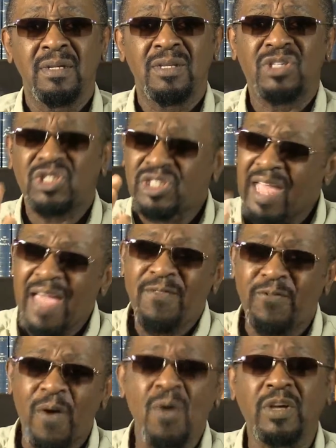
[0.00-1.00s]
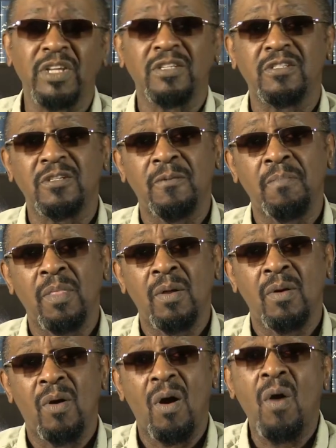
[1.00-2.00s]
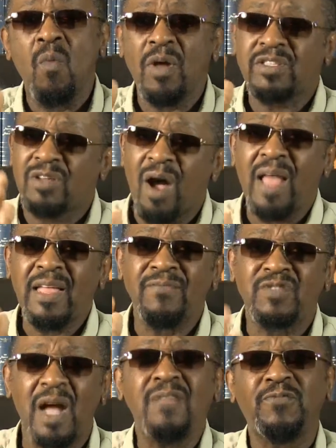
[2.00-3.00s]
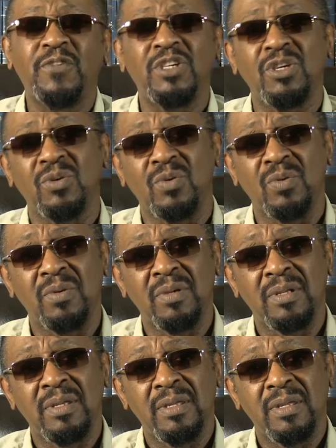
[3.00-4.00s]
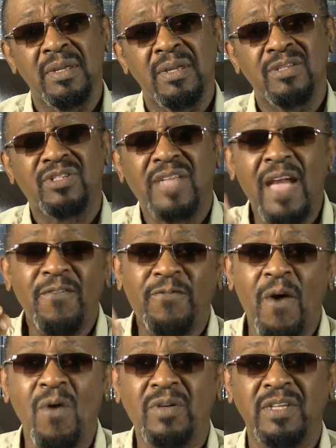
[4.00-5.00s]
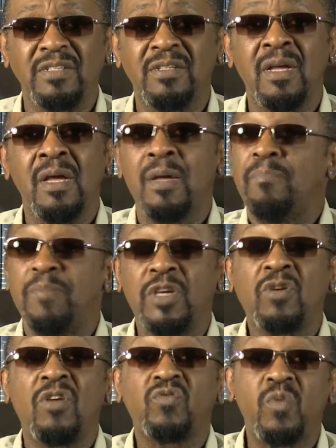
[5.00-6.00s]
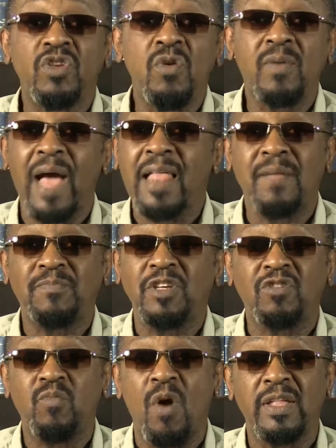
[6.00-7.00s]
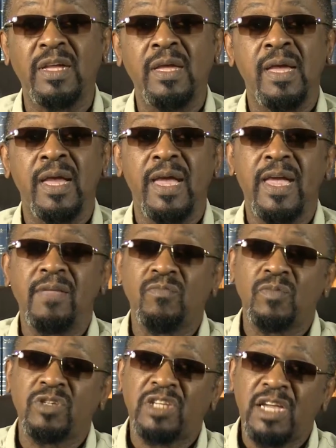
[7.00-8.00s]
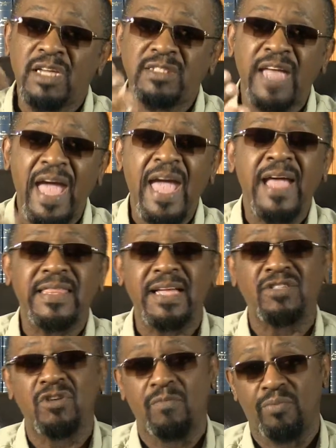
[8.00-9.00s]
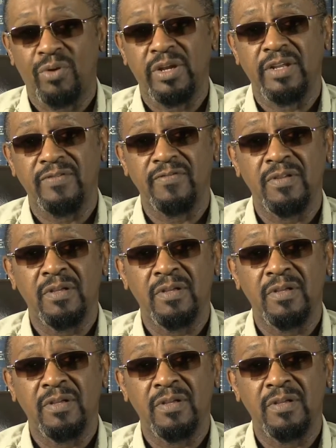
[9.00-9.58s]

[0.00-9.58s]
Stay focused on what God have done for you. Stay focused because when you got up this morning, it was his air that you breathed.